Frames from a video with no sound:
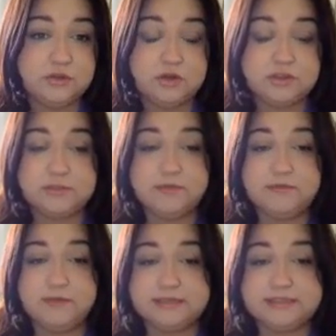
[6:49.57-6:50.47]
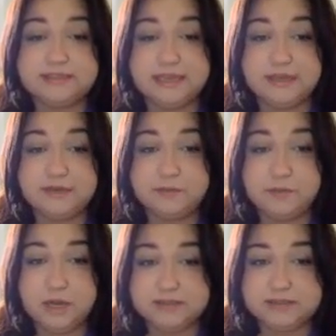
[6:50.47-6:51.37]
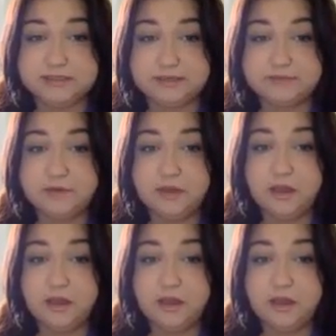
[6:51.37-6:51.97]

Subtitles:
long-term effects, negative or positive,